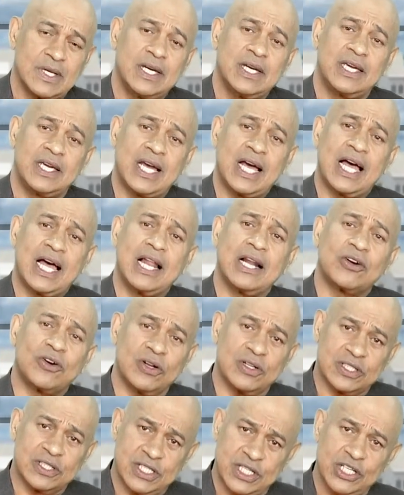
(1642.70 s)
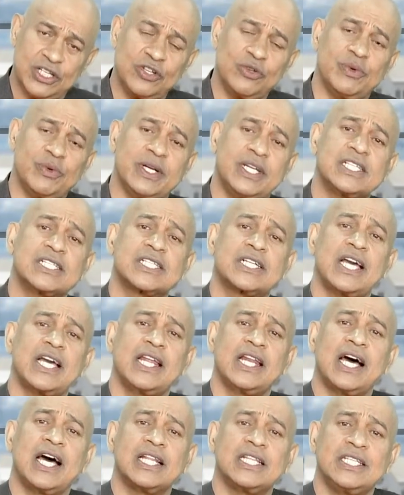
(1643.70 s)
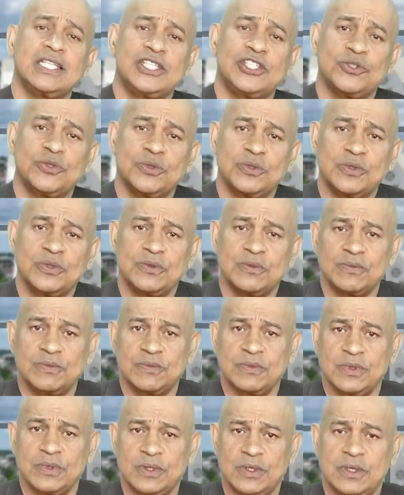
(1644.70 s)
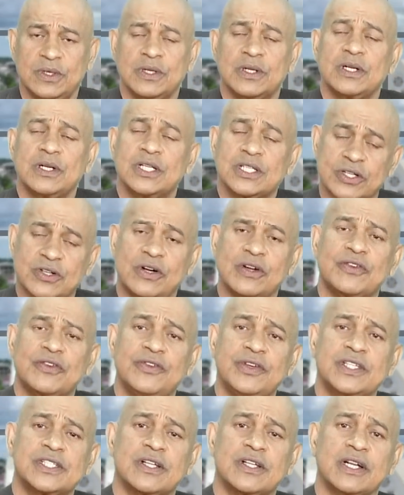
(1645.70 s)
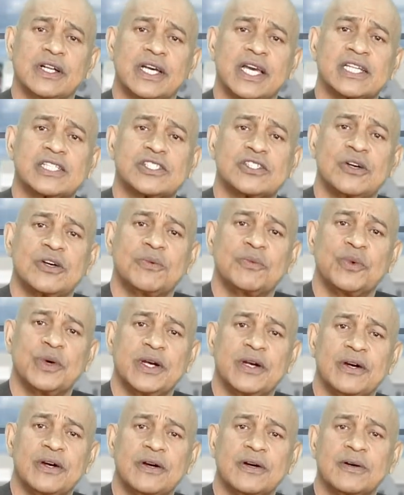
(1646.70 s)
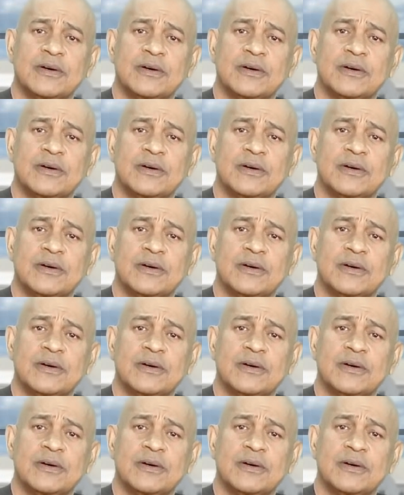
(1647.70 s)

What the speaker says: Yeah, I'll continue with this kind of attitude. This country is going to get somewhere.